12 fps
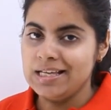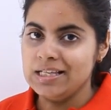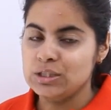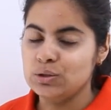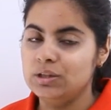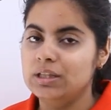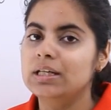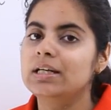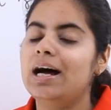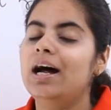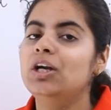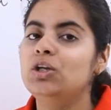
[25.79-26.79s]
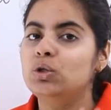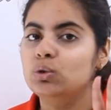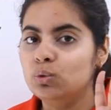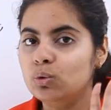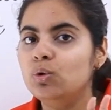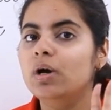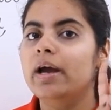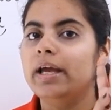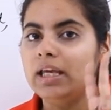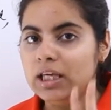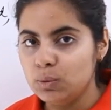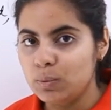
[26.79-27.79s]
So there are two
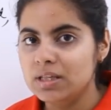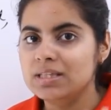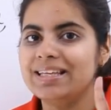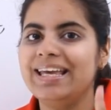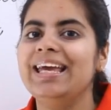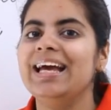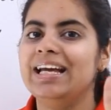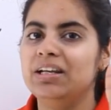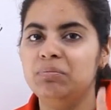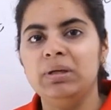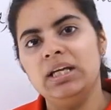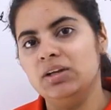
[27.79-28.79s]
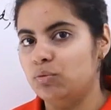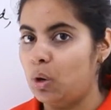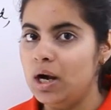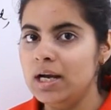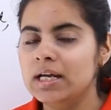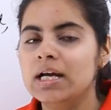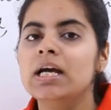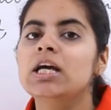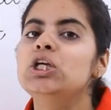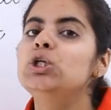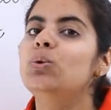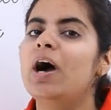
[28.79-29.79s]
events A and B involved
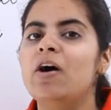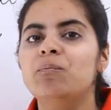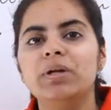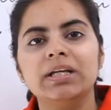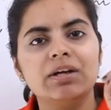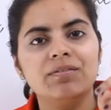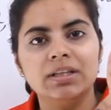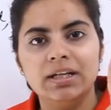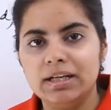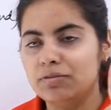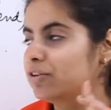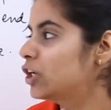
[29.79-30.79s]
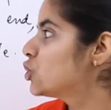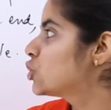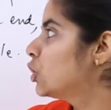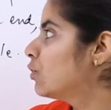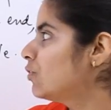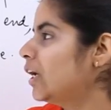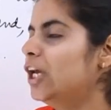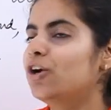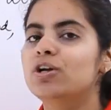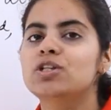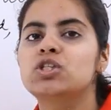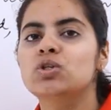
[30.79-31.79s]
you have been given the definition of A
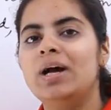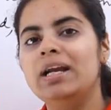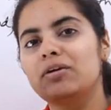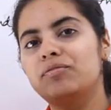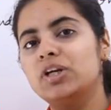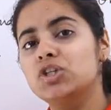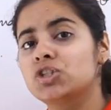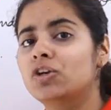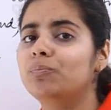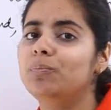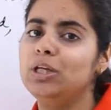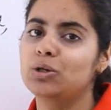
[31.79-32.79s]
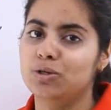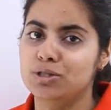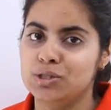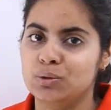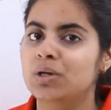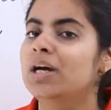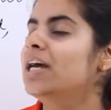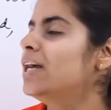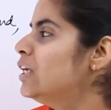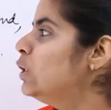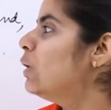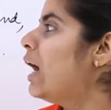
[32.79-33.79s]
also and definition of B also.
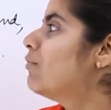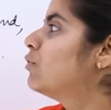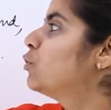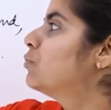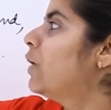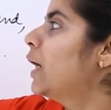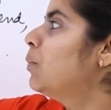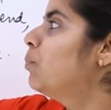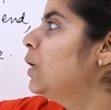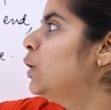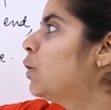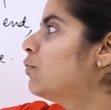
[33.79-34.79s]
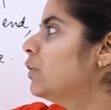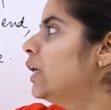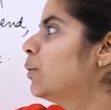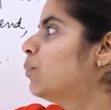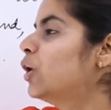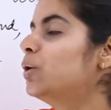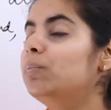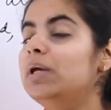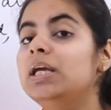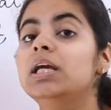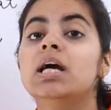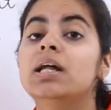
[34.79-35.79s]
You have to find P of A upon
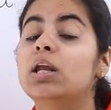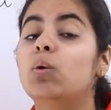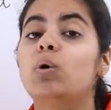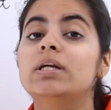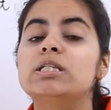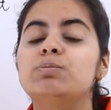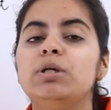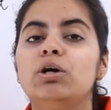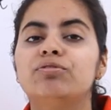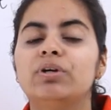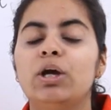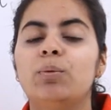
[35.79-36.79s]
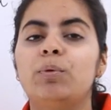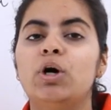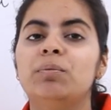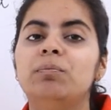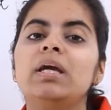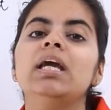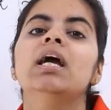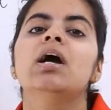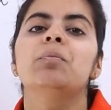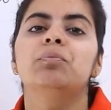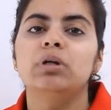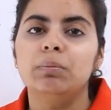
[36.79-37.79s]
B. Now what is P of A upon B?
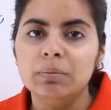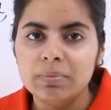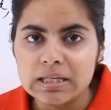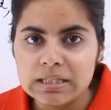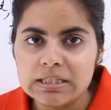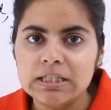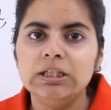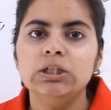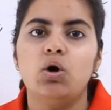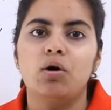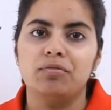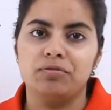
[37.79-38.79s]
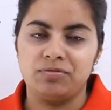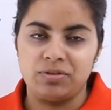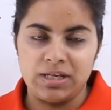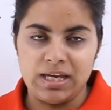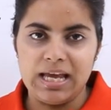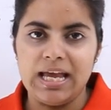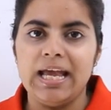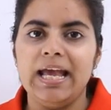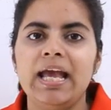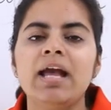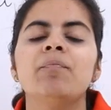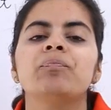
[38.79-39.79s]
Probability of
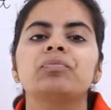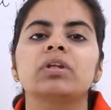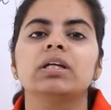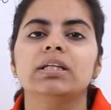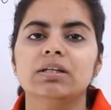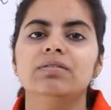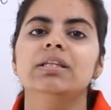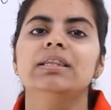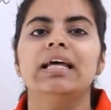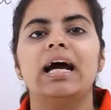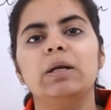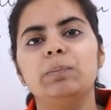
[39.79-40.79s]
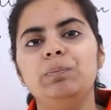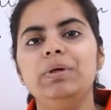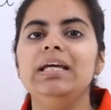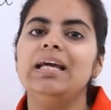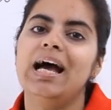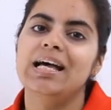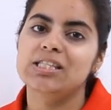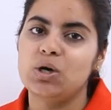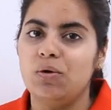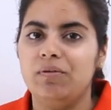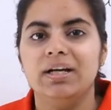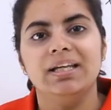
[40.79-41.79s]
A given that B has
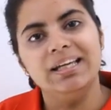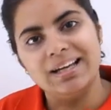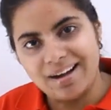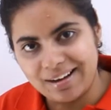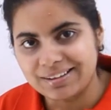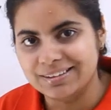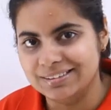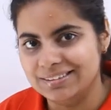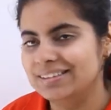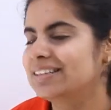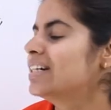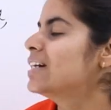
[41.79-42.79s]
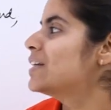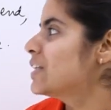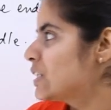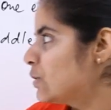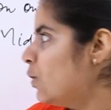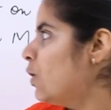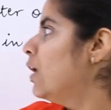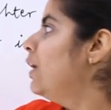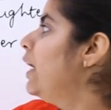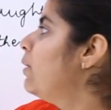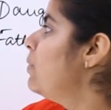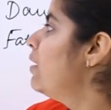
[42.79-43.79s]
already occurred. So
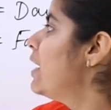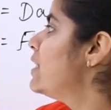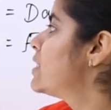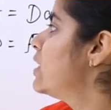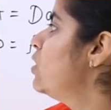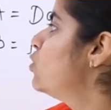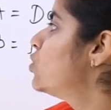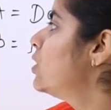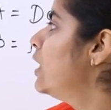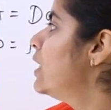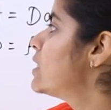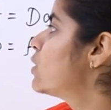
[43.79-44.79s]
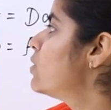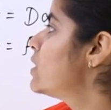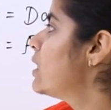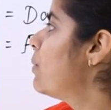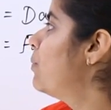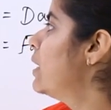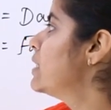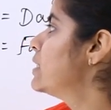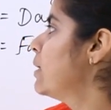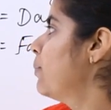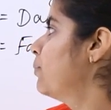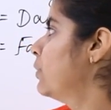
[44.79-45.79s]
let me write solution and let's go step by
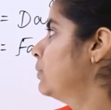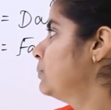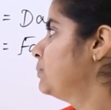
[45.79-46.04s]
step.